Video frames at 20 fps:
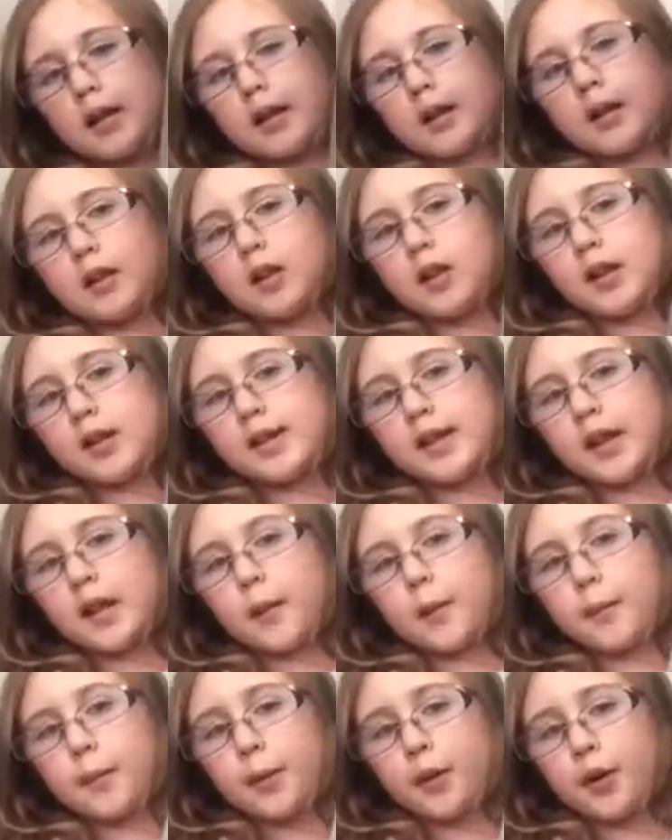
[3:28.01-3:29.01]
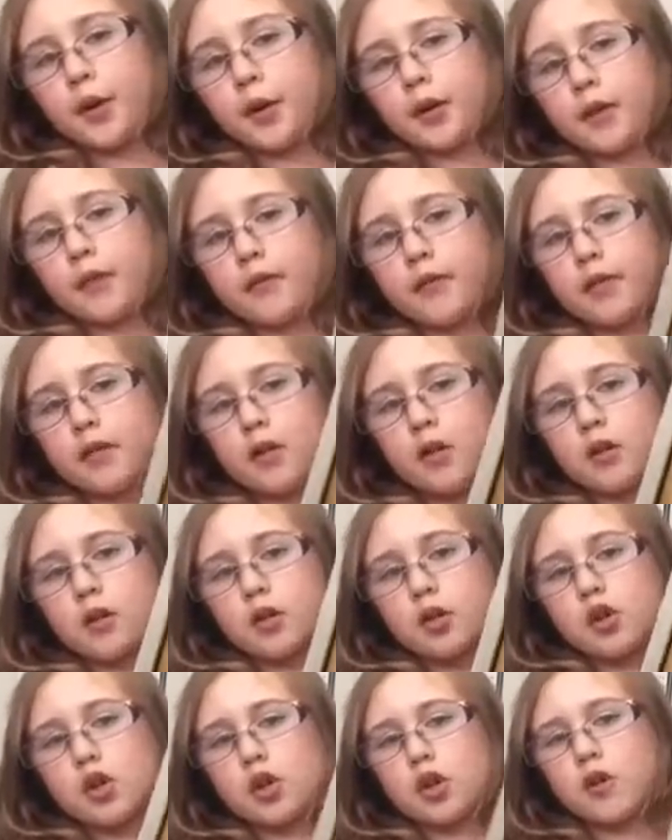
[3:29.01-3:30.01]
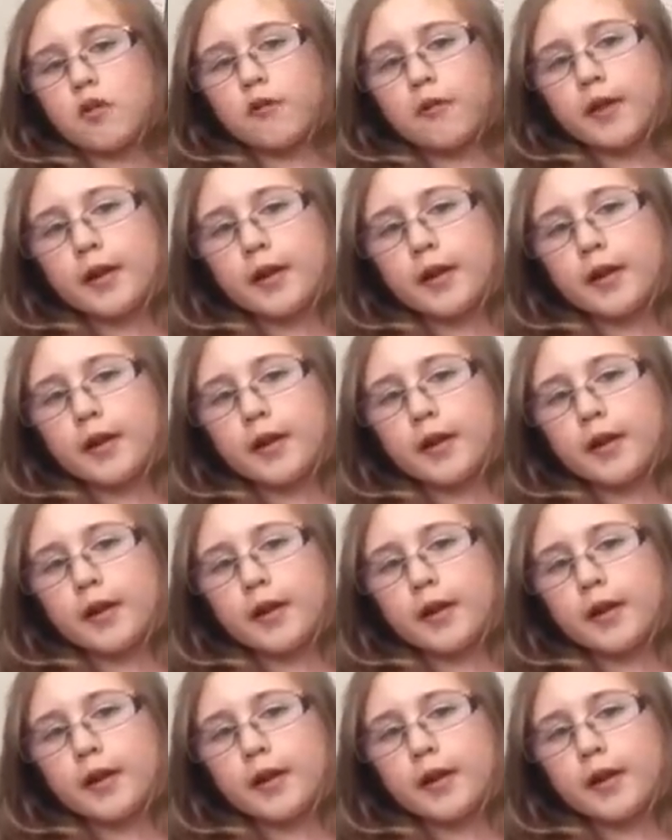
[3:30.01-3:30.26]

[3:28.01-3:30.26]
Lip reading: It looks like a book if it's on your shelf.